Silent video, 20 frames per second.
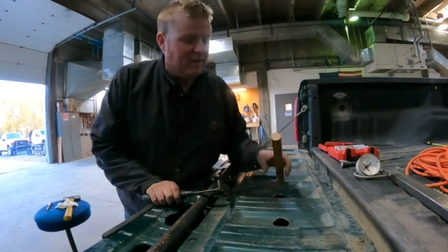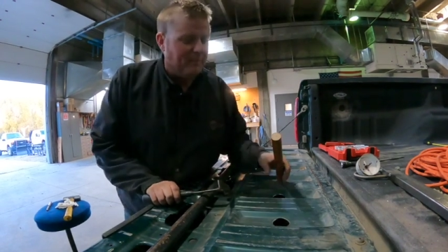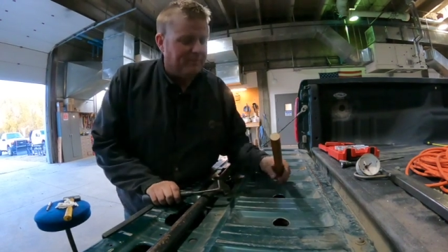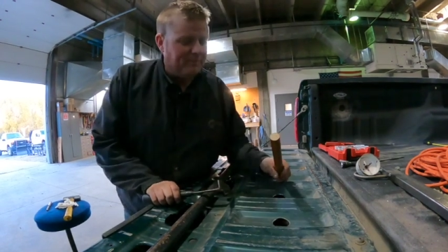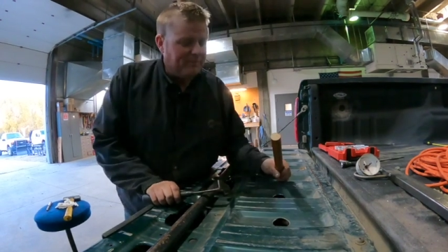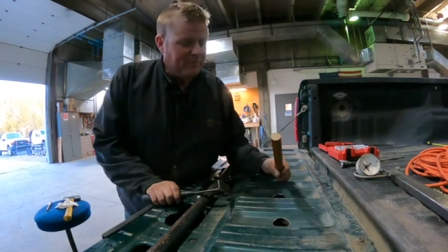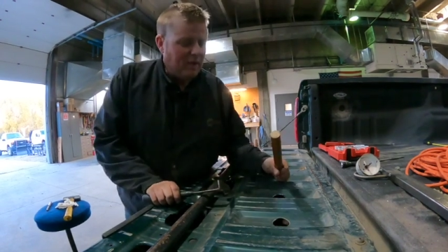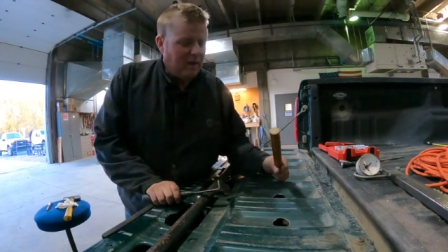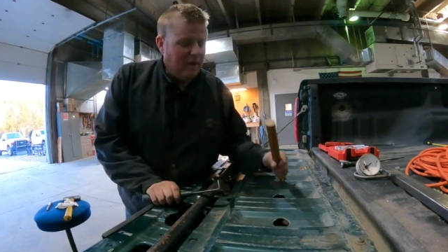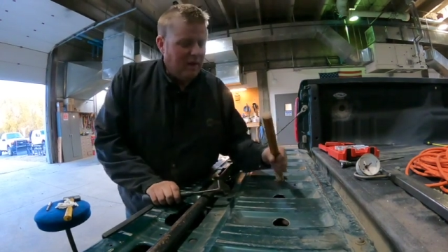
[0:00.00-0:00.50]

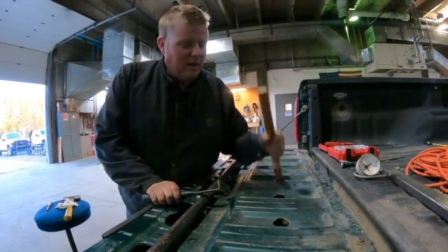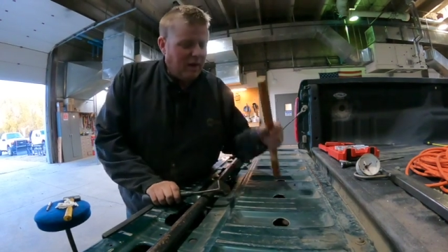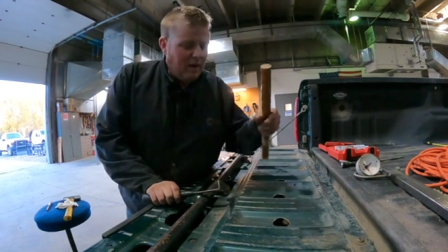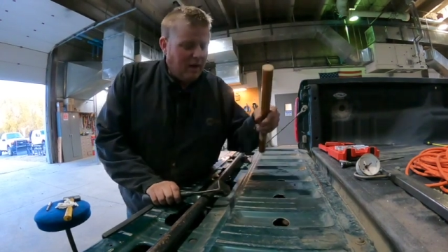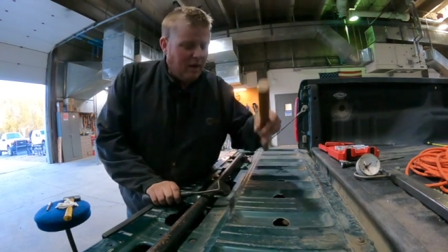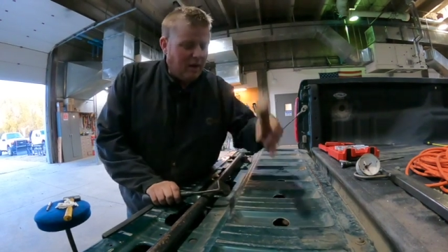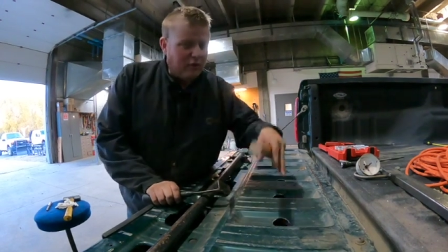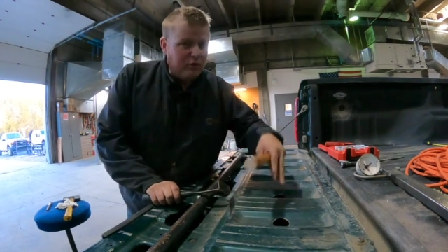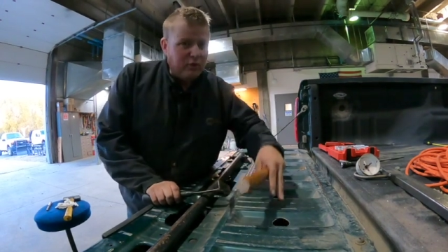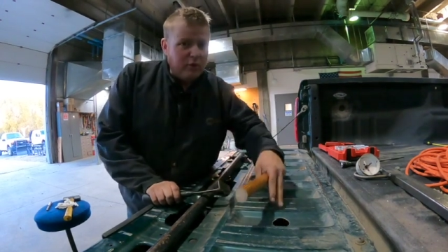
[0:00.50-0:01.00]

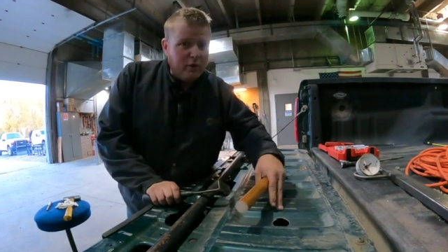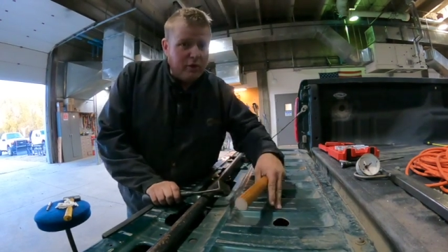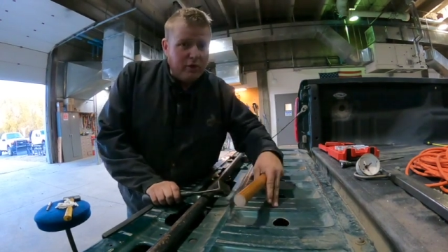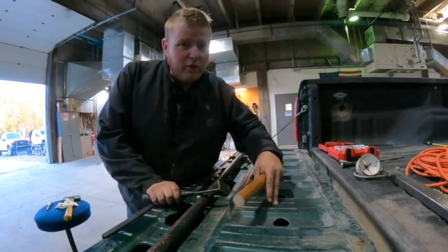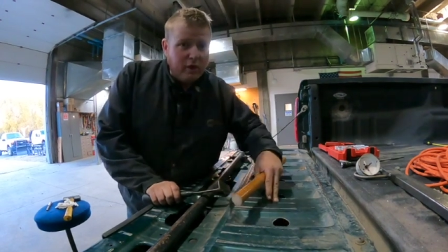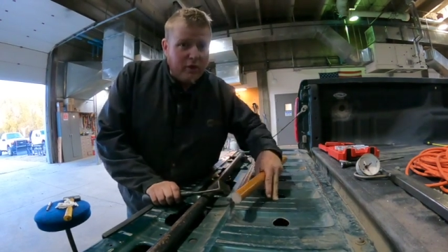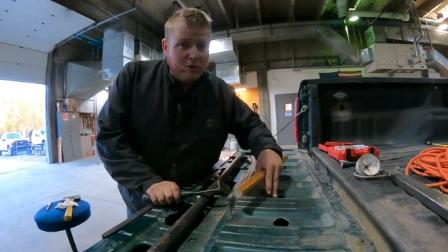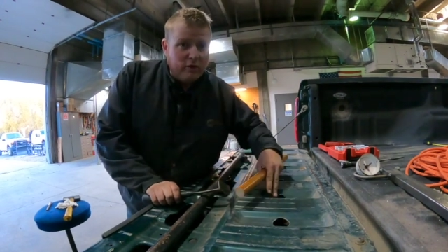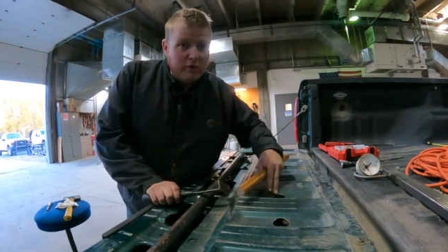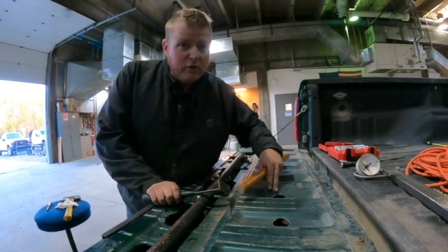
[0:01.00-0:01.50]
I drilled
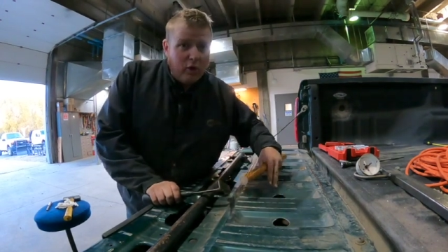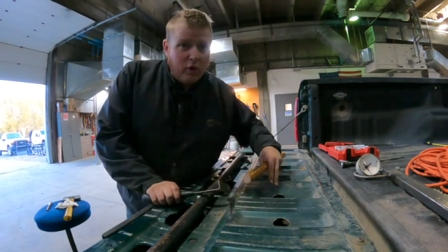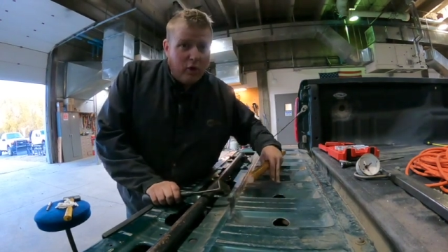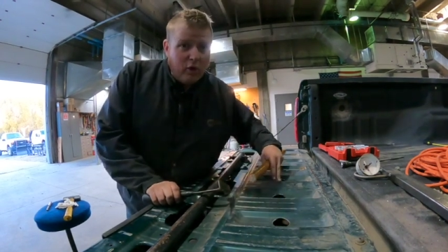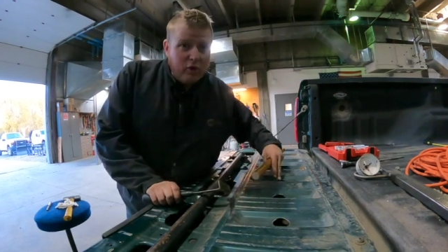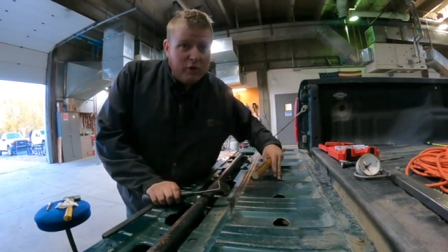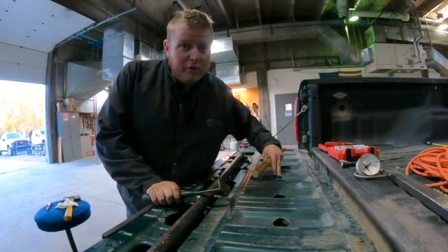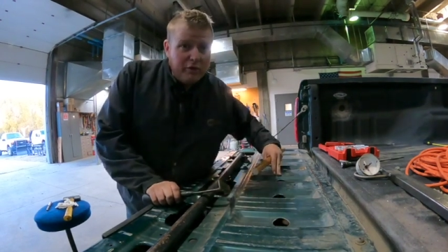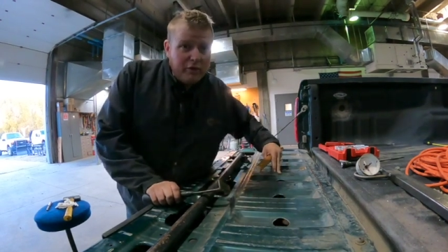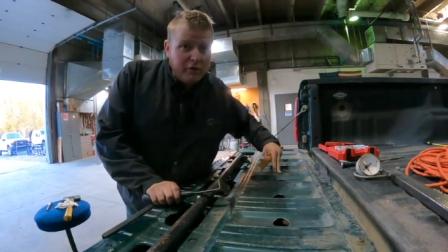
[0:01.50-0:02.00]
all these
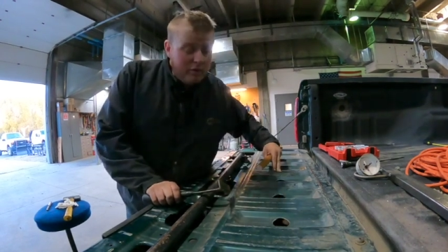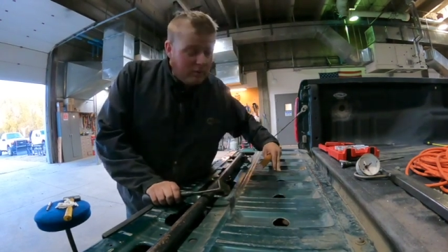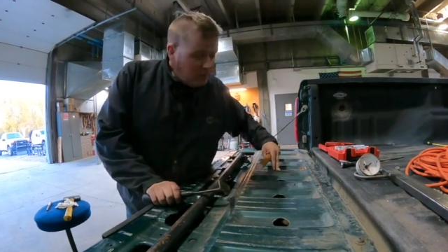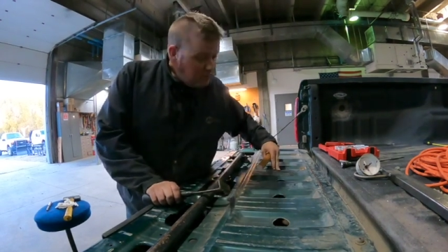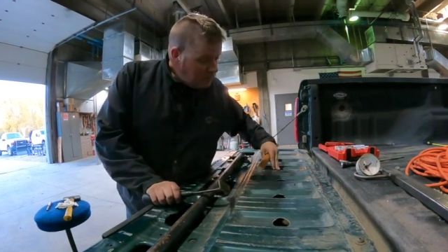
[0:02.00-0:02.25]
holes